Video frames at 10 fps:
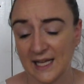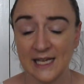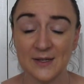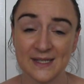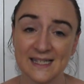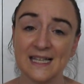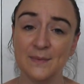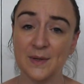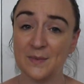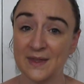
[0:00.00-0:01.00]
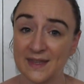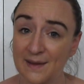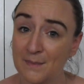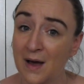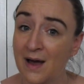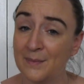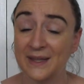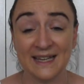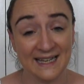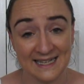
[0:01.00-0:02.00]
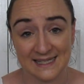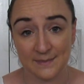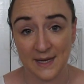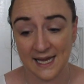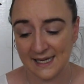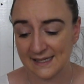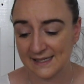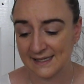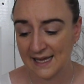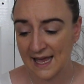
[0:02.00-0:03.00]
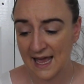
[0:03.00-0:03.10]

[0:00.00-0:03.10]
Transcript: They're used to sleeping with their mum and their litter mates,